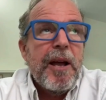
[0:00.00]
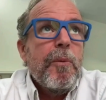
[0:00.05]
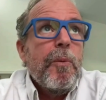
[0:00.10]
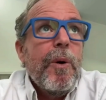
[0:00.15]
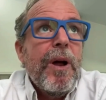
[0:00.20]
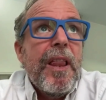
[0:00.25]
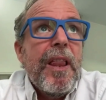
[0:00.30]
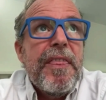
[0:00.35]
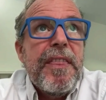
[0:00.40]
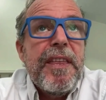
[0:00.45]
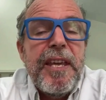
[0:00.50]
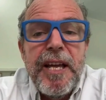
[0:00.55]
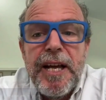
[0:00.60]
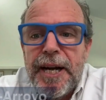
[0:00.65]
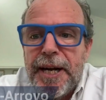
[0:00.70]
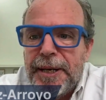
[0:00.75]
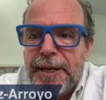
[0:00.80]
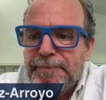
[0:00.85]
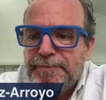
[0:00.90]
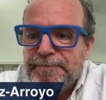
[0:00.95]
well,
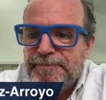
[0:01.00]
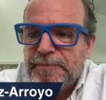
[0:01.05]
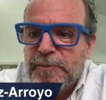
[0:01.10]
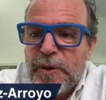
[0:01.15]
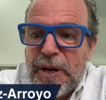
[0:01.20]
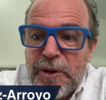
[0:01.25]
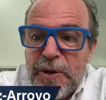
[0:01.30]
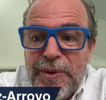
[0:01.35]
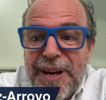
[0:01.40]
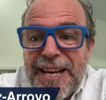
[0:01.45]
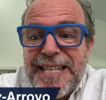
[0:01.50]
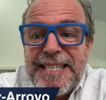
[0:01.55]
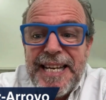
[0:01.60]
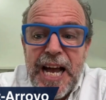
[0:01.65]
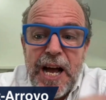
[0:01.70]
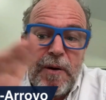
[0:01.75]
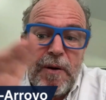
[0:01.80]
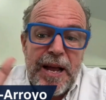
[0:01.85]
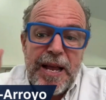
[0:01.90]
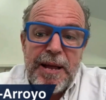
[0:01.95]
right
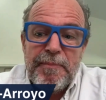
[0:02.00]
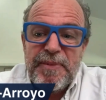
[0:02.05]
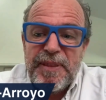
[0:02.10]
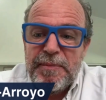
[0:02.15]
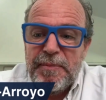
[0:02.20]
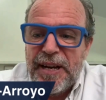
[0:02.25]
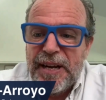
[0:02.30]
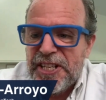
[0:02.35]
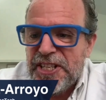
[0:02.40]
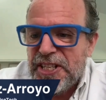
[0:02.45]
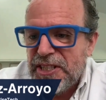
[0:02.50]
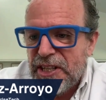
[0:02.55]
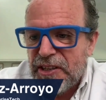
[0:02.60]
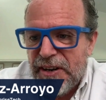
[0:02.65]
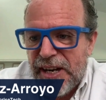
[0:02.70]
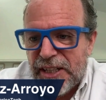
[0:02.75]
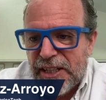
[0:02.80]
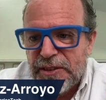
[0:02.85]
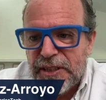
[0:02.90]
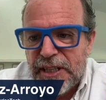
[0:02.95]
now I am the managing
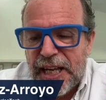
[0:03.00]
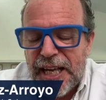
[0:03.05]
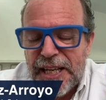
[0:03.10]
director